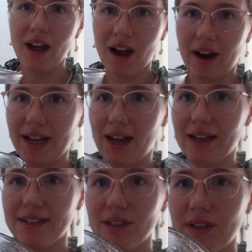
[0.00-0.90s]
All right,
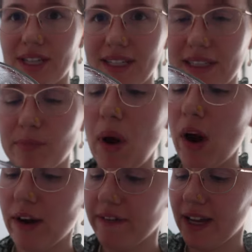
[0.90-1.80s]
guys, so this is
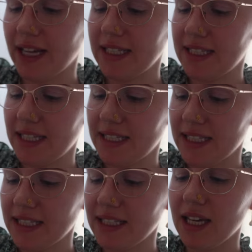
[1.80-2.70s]
perfect
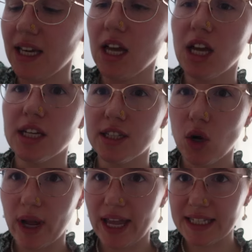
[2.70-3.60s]
consistency.
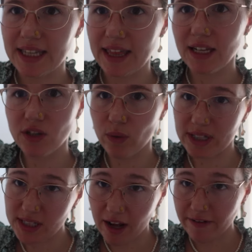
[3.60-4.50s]
So it's thick to where
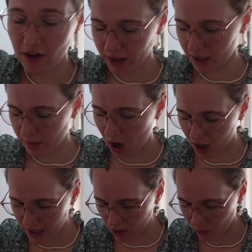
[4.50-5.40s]
it's not falling
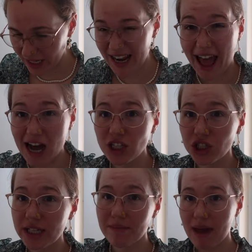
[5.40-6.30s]
apart, and we can
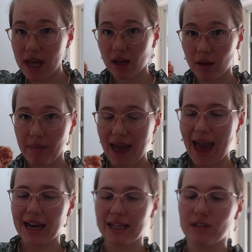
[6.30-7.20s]
actually make
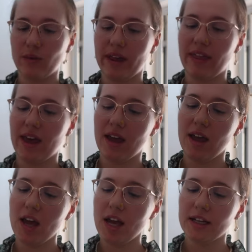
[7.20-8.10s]
patties with it.
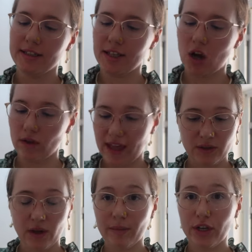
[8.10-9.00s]
So
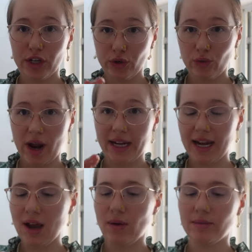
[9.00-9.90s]
that's what I'm going to do right
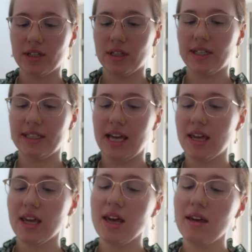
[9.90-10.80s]
now. I'm just going to
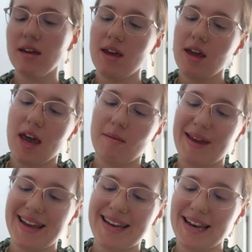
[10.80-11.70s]
take it and make a